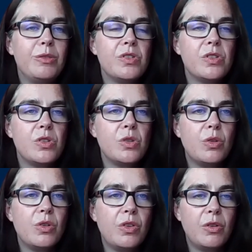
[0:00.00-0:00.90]
So
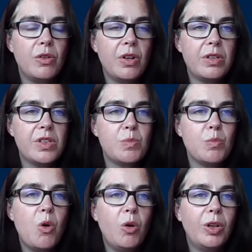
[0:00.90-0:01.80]
they're not
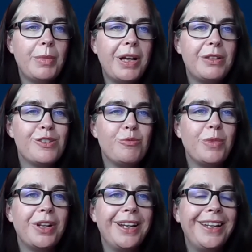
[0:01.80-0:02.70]
small amounts of
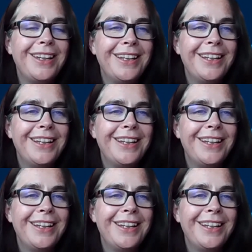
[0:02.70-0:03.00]
money.